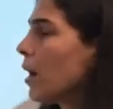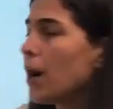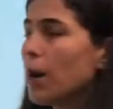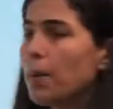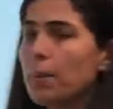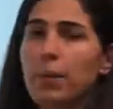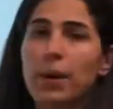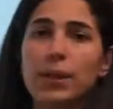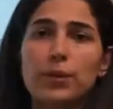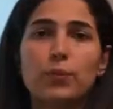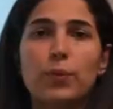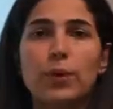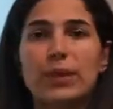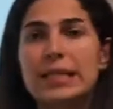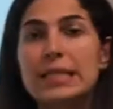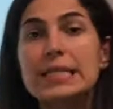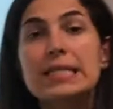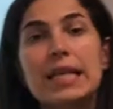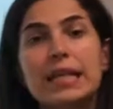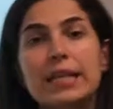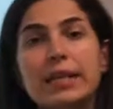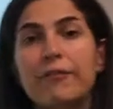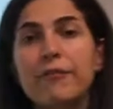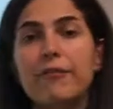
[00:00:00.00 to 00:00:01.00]
But what is
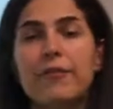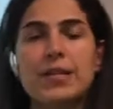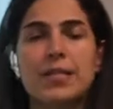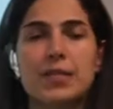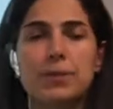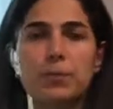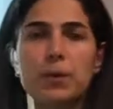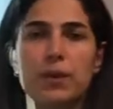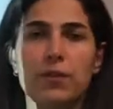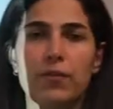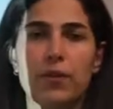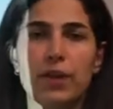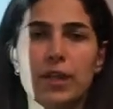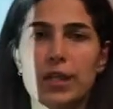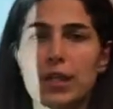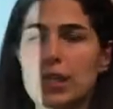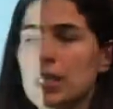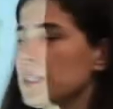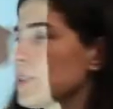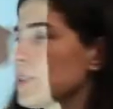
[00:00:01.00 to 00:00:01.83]
the difference between these